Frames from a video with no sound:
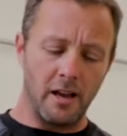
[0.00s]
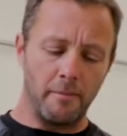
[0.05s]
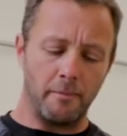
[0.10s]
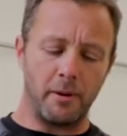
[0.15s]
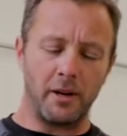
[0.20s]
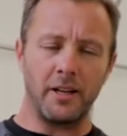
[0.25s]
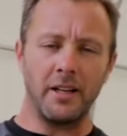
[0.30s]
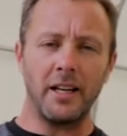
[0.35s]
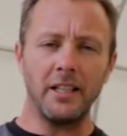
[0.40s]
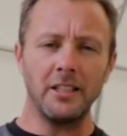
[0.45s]

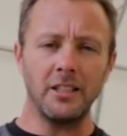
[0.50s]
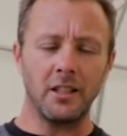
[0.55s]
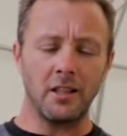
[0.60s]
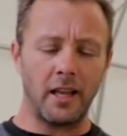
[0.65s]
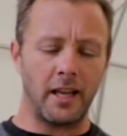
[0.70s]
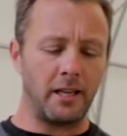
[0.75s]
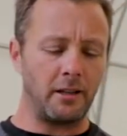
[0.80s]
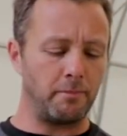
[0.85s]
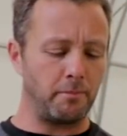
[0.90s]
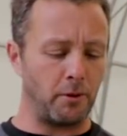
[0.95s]
but a nice
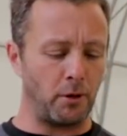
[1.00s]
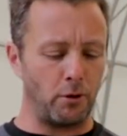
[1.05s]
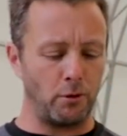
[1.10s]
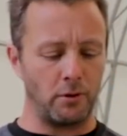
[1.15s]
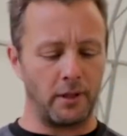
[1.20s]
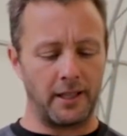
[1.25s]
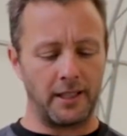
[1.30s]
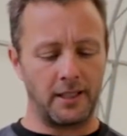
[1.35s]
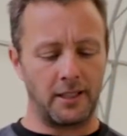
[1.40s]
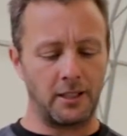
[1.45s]
light bow
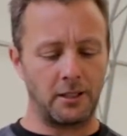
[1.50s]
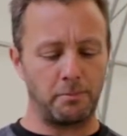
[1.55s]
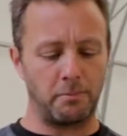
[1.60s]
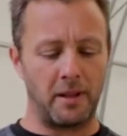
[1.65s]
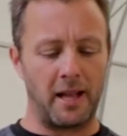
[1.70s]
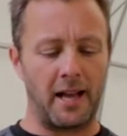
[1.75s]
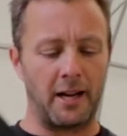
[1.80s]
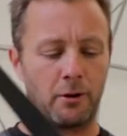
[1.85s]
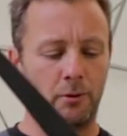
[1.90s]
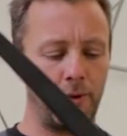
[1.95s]
like this
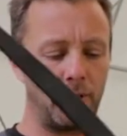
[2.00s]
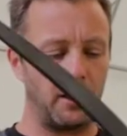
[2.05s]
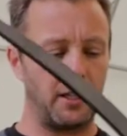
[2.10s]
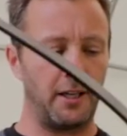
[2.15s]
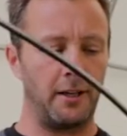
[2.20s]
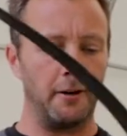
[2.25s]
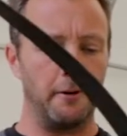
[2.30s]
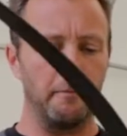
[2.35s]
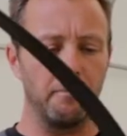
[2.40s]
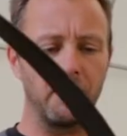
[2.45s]
black one
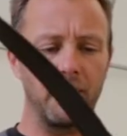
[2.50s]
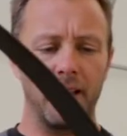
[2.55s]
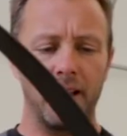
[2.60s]
here